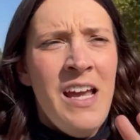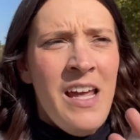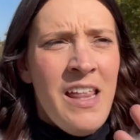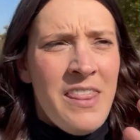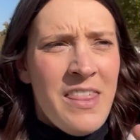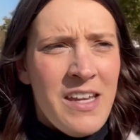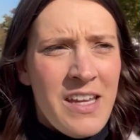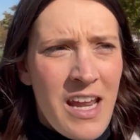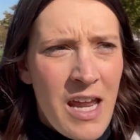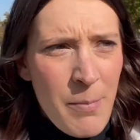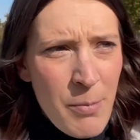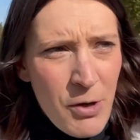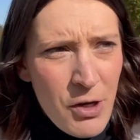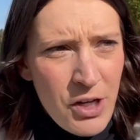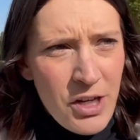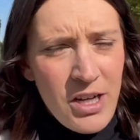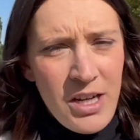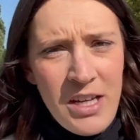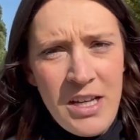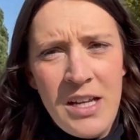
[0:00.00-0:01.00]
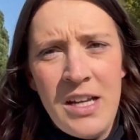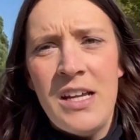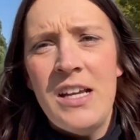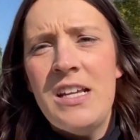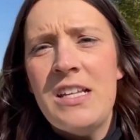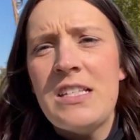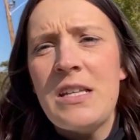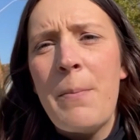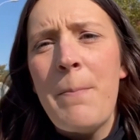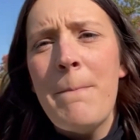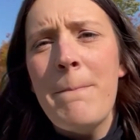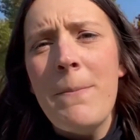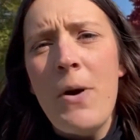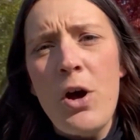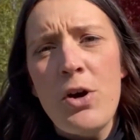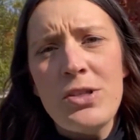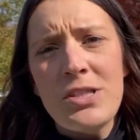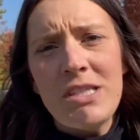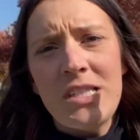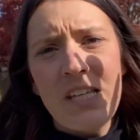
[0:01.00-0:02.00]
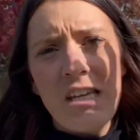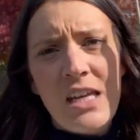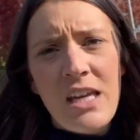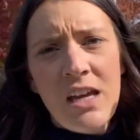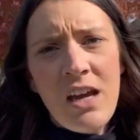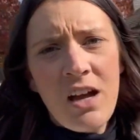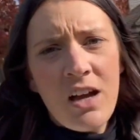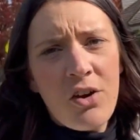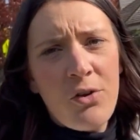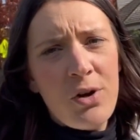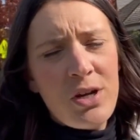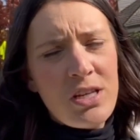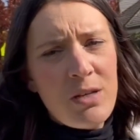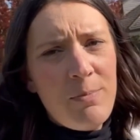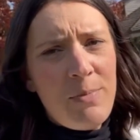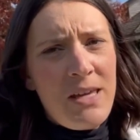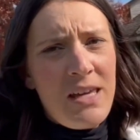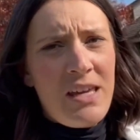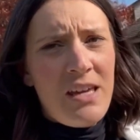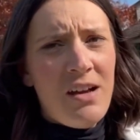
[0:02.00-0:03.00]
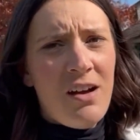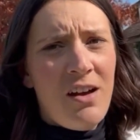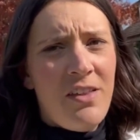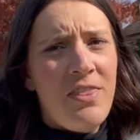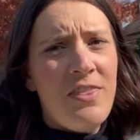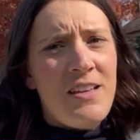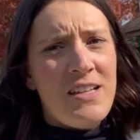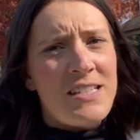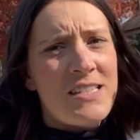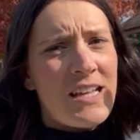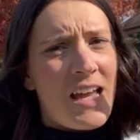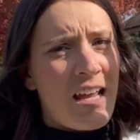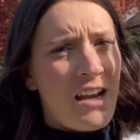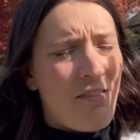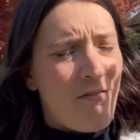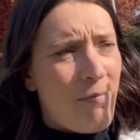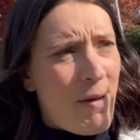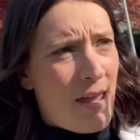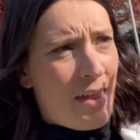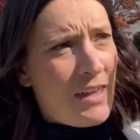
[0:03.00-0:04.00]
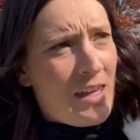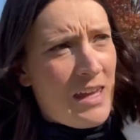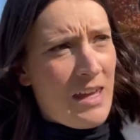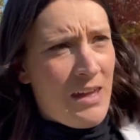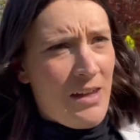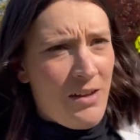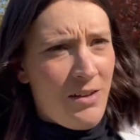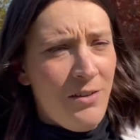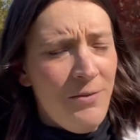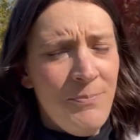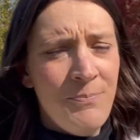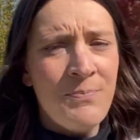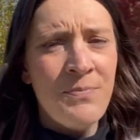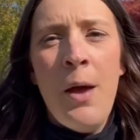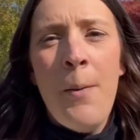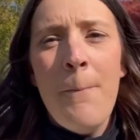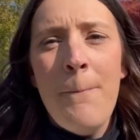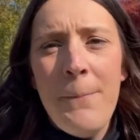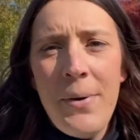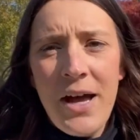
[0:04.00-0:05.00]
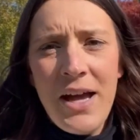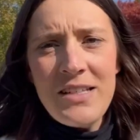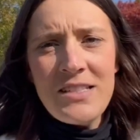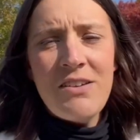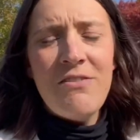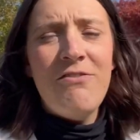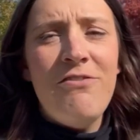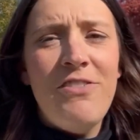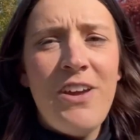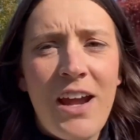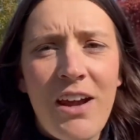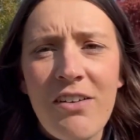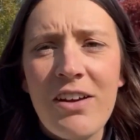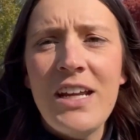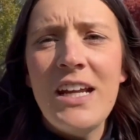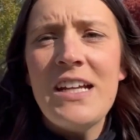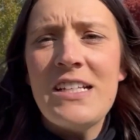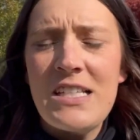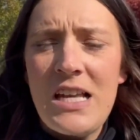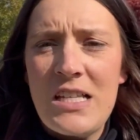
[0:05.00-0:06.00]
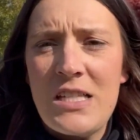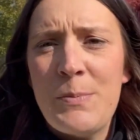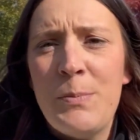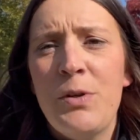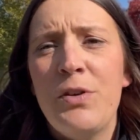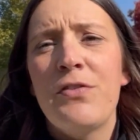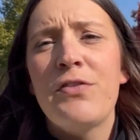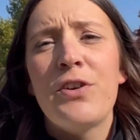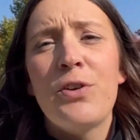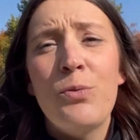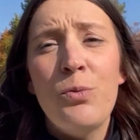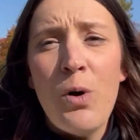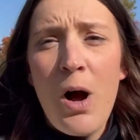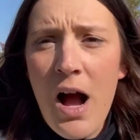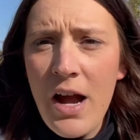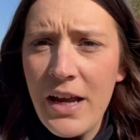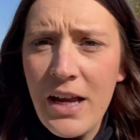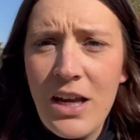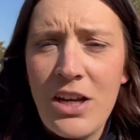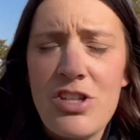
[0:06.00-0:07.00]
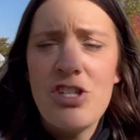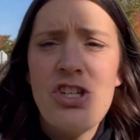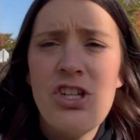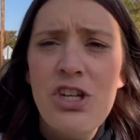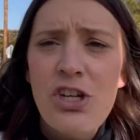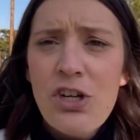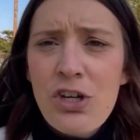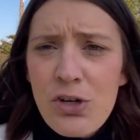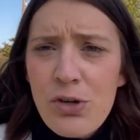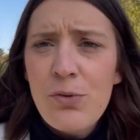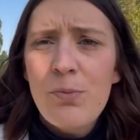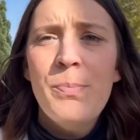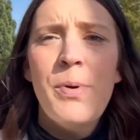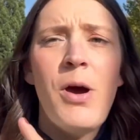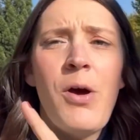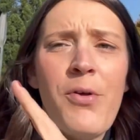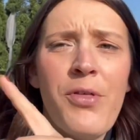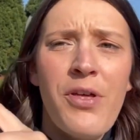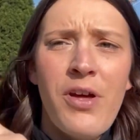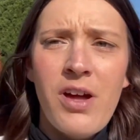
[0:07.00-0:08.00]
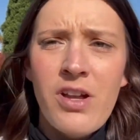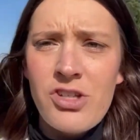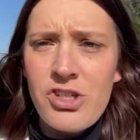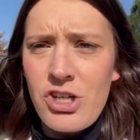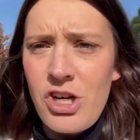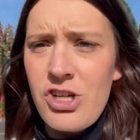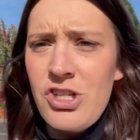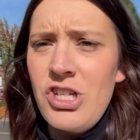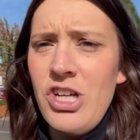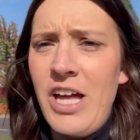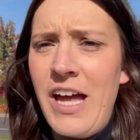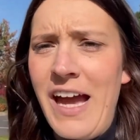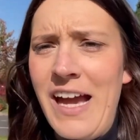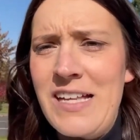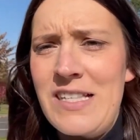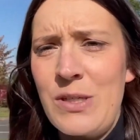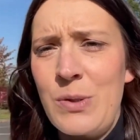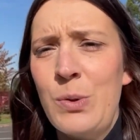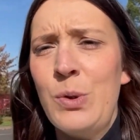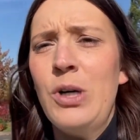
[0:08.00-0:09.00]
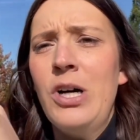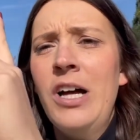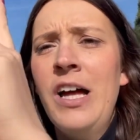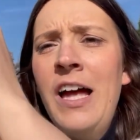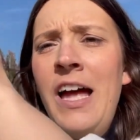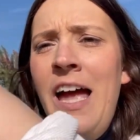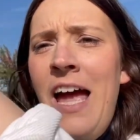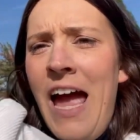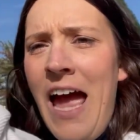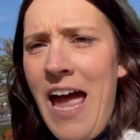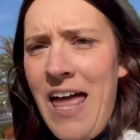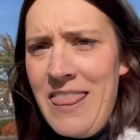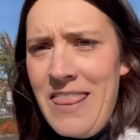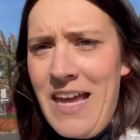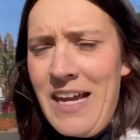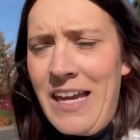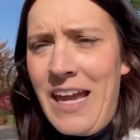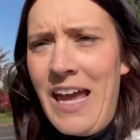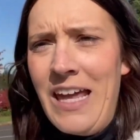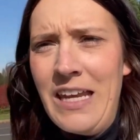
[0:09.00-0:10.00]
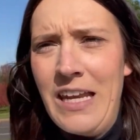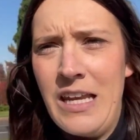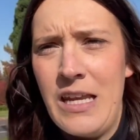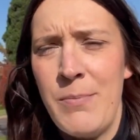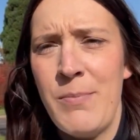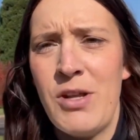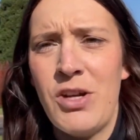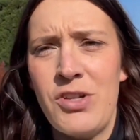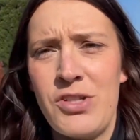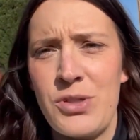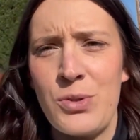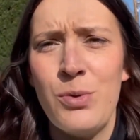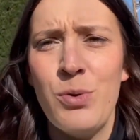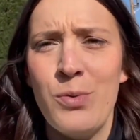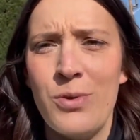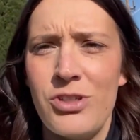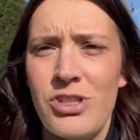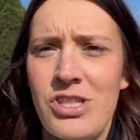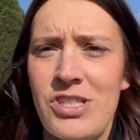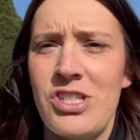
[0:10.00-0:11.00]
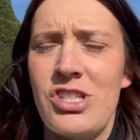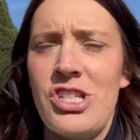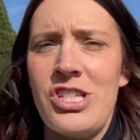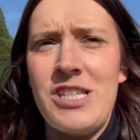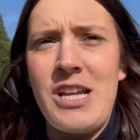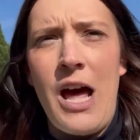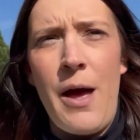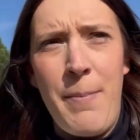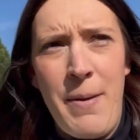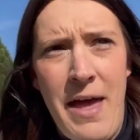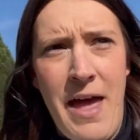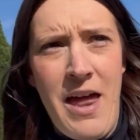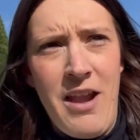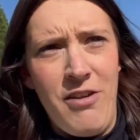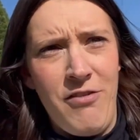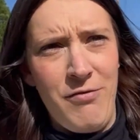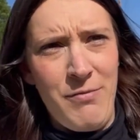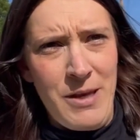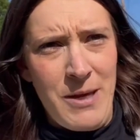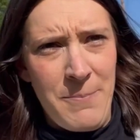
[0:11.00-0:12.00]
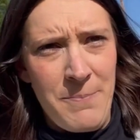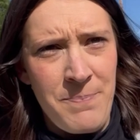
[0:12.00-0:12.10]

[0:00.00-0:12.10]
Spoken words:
the neighborhood is mostly going to be on this side of Bailey Hill, but very accessible for walking to both Churchill High School and then Kennedy Middle School, which is just up ahead of me.